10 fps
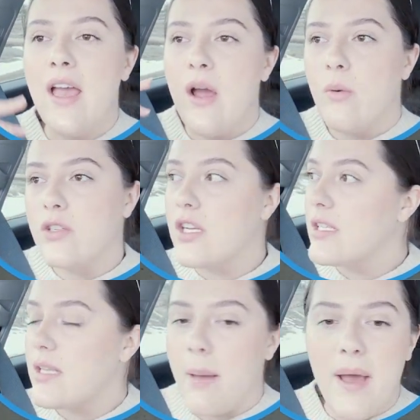We're
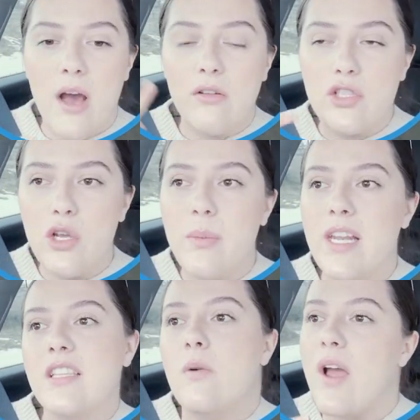just about 2
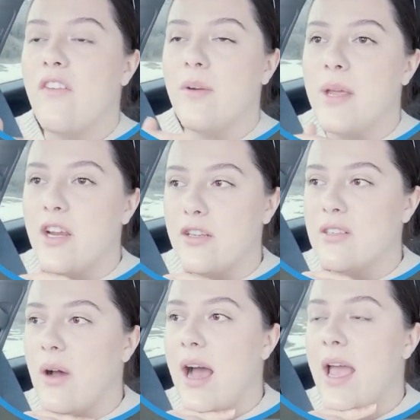minutes away from here,
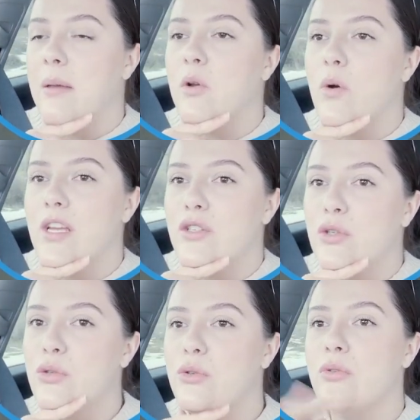so I am going
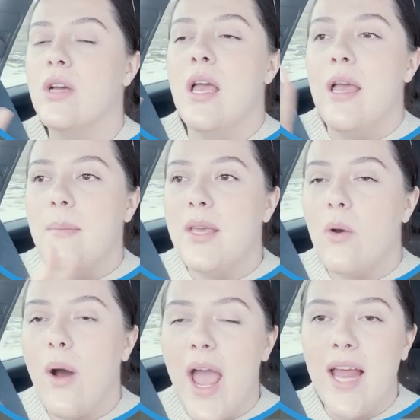to be
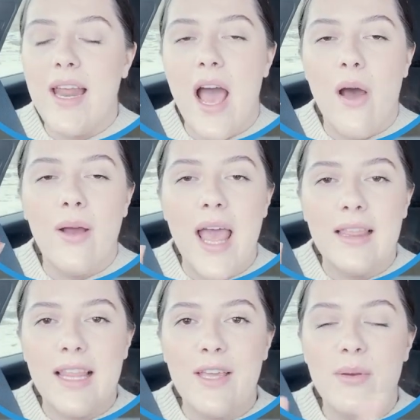quiet now and
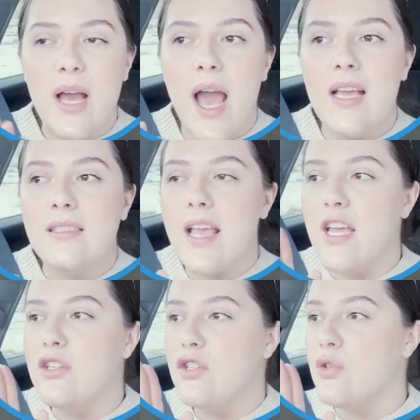let you guys
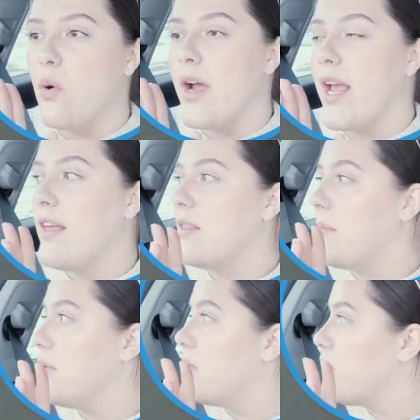enjoy the
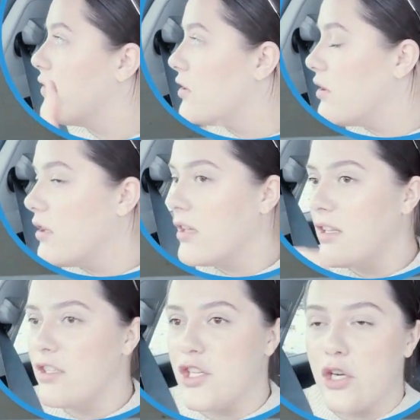beautiful
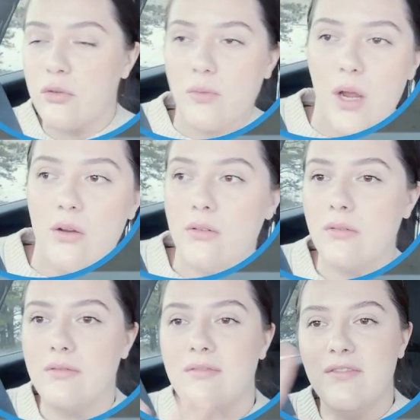dirt
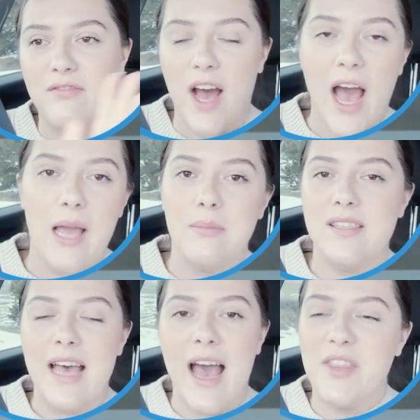road vibes
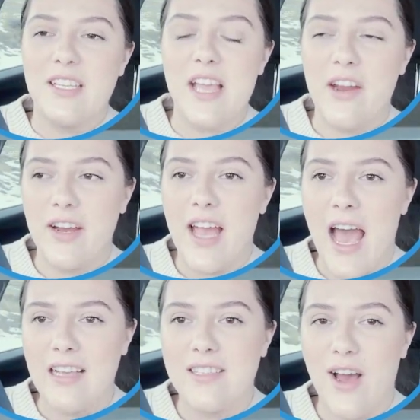that this area
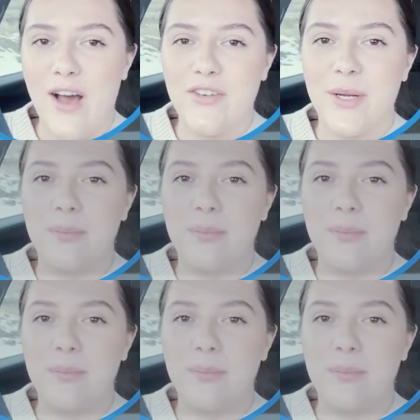has to offer.